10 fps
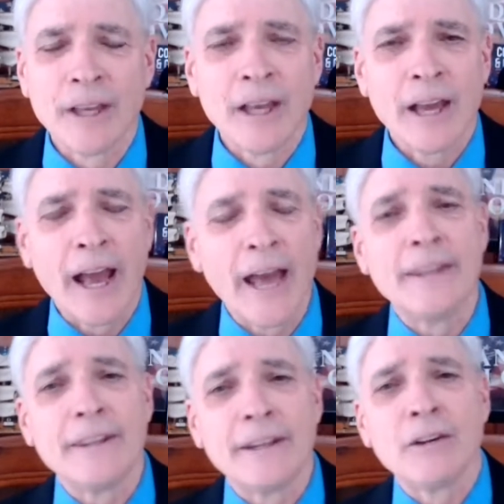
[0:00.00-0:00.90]

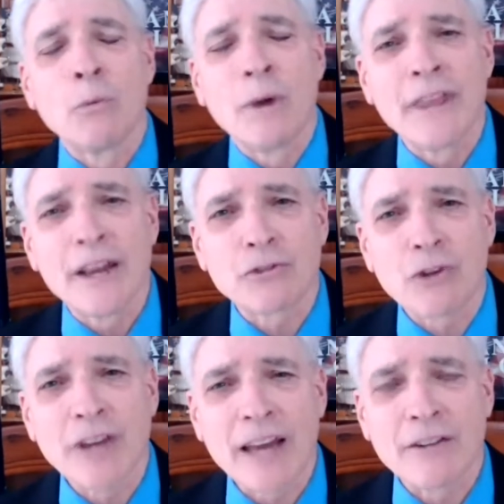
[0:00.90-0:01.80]
And when they're
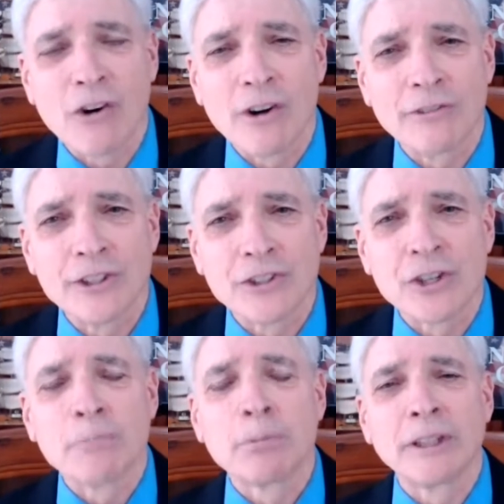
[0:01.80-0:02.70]
thrown out of office,
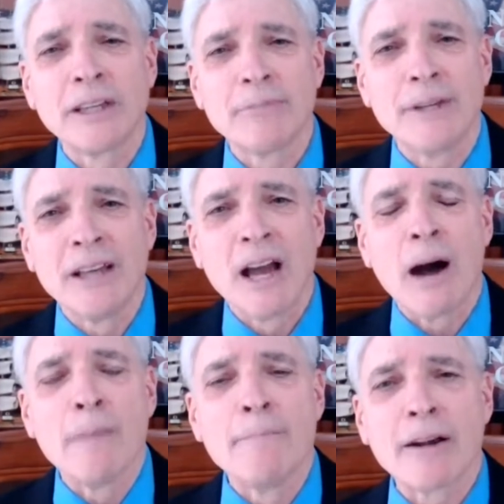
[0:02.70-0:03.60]
believe me,
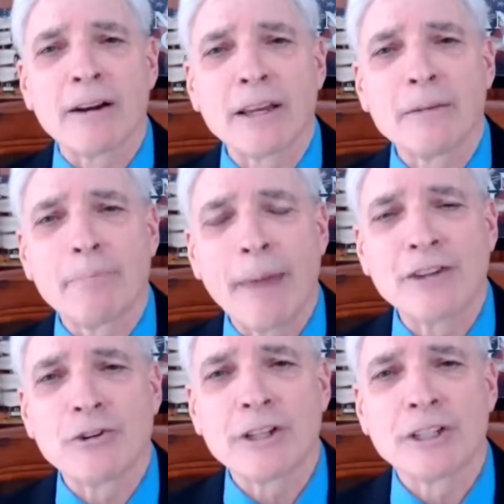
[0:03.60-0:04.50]
American
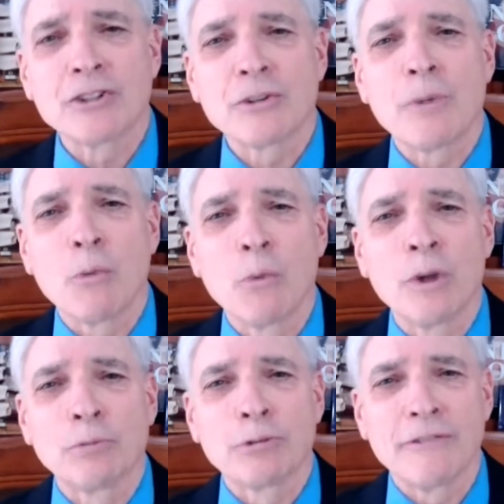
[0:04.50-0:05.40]
patriotism
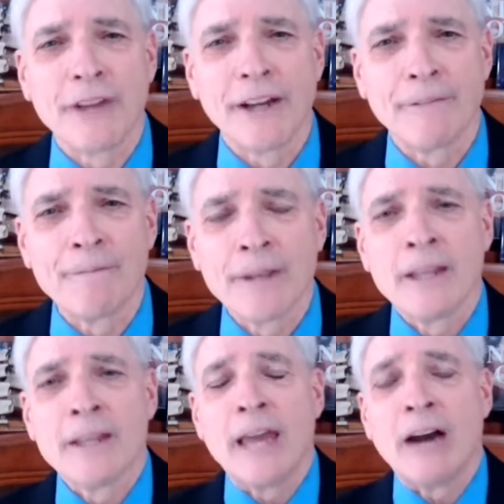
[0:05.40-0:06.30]
will prevail.
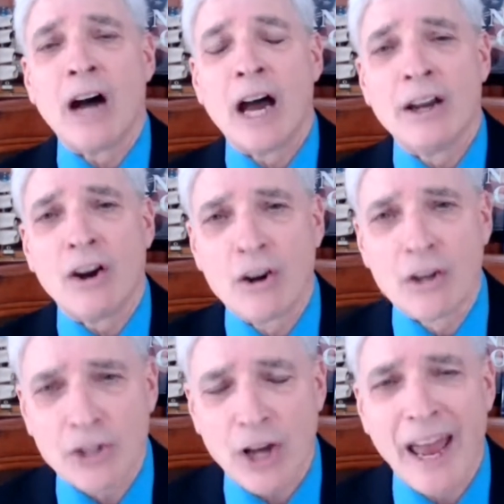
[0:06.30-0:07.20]
Now, I
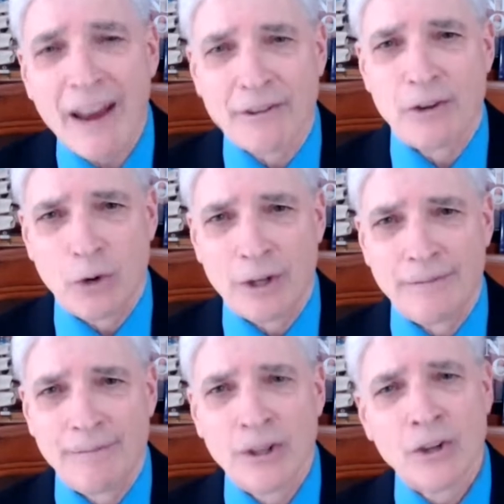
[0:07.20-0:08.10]
urge everyone
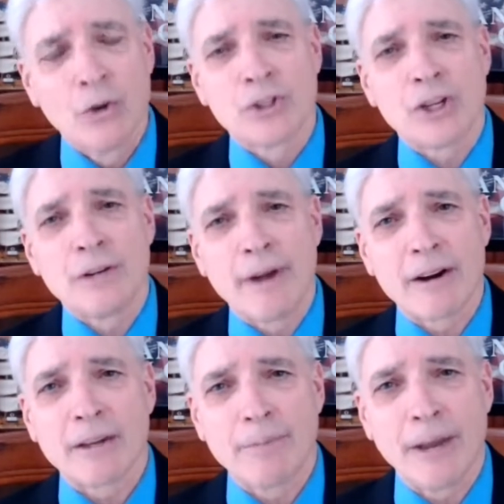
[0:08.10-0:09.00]
who is an
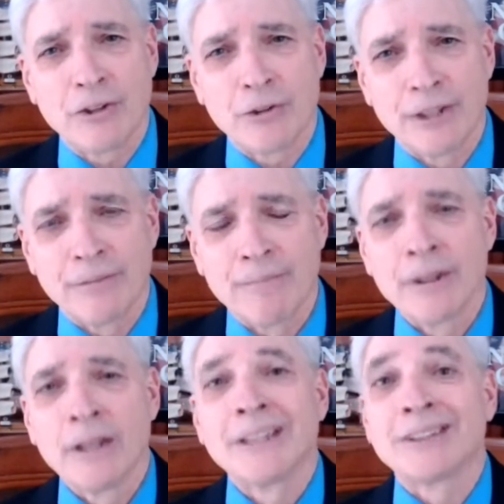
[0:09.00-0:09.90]
American patriot
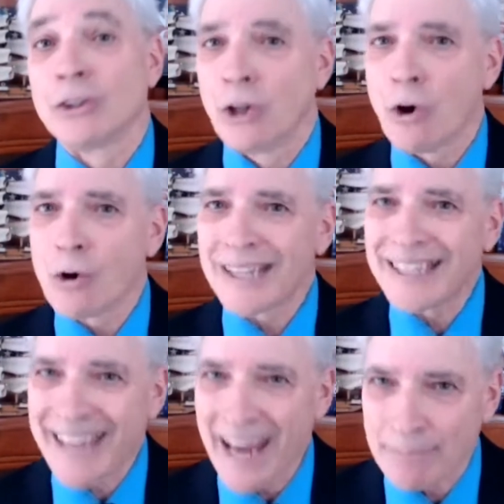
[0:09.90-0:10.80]
to lower the
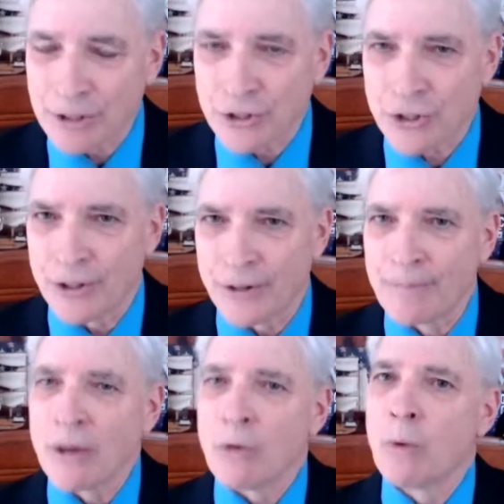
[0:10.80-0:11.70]
temperature
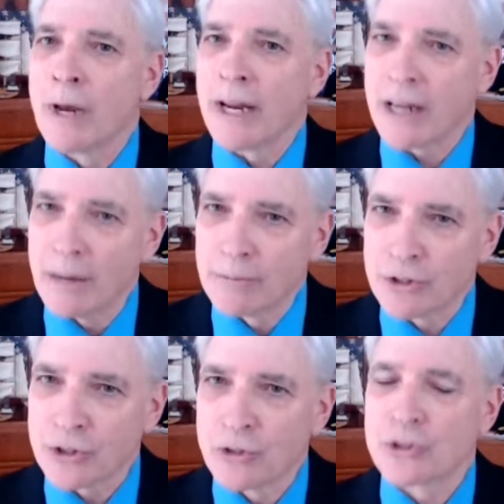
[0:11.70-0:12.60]
when it comes
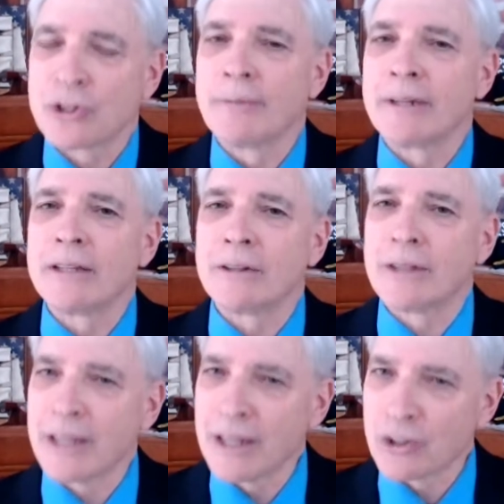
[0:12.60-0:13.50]
to some of the
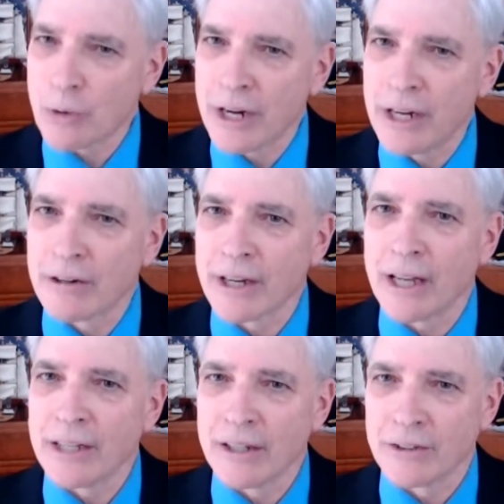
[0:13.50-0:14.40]
things we're hearing
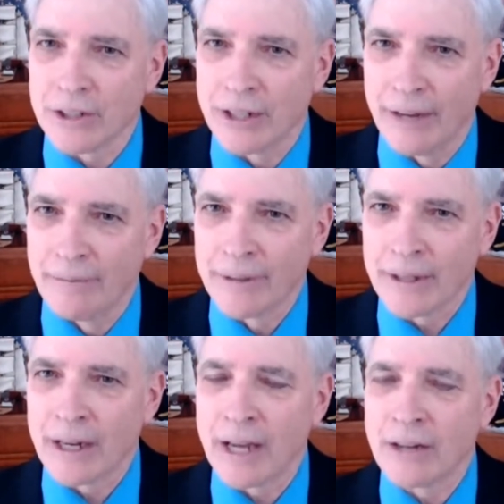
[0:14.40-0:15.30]
on the internet.
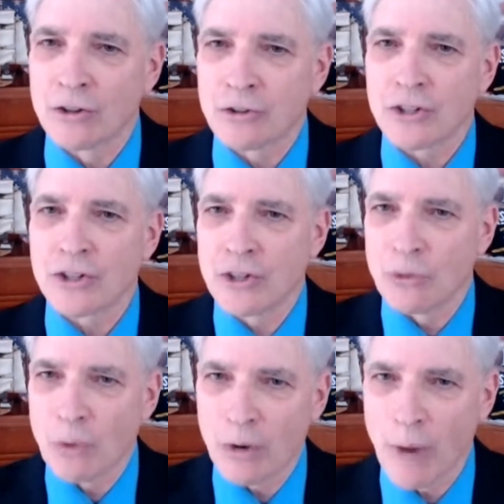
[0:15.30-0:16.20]
And I know, Tricia, you
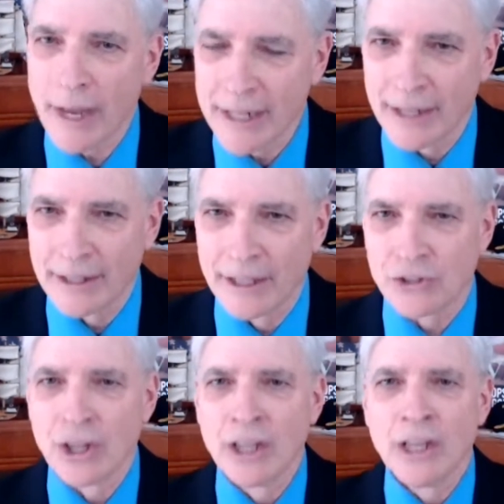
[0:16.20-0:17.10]
want to weigh in on
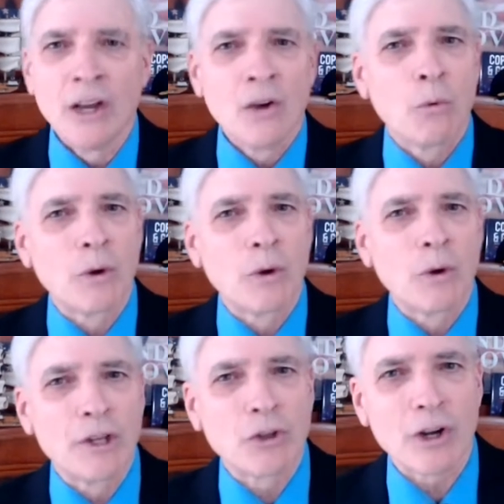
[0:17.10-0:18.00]
this. When we
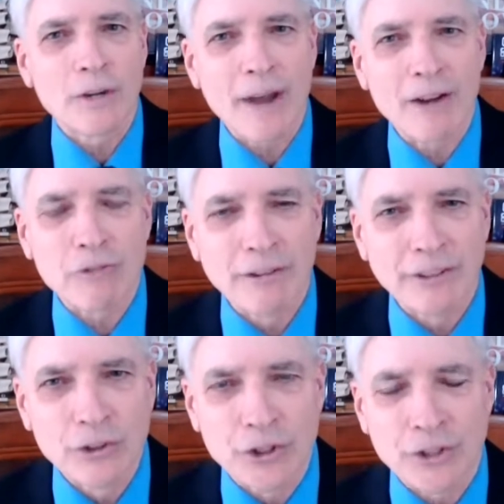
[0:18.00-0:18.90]
talk about
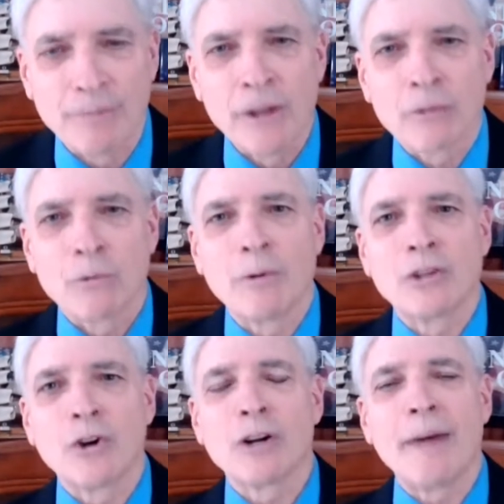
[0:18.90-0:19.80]
revolution, when we
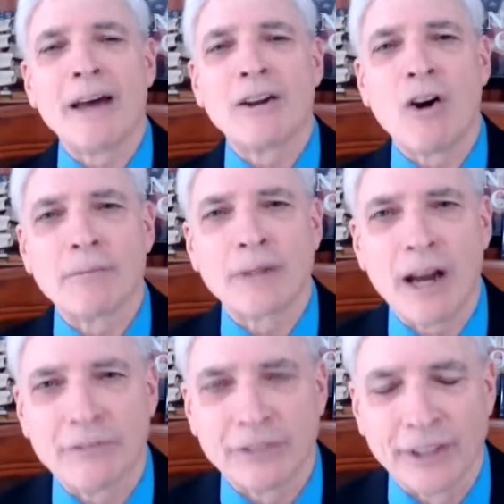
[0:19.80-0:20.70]
talk about armed
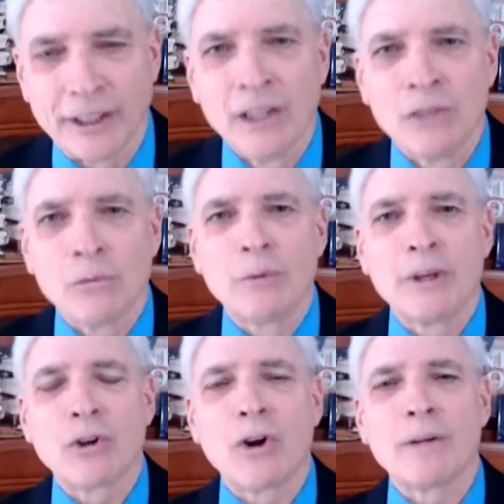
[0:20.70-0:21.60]
conflict, when we
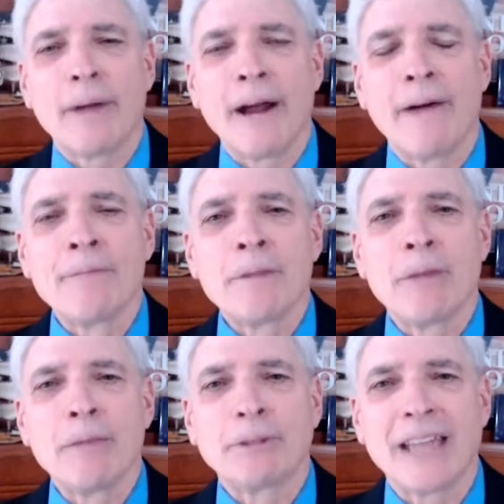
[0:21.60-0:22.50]
talk about
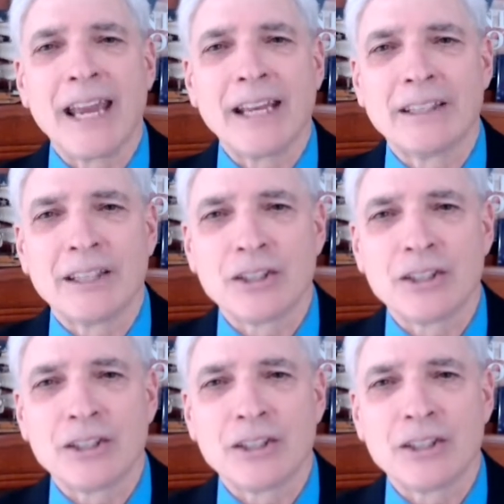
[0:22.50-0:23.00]
people taken to the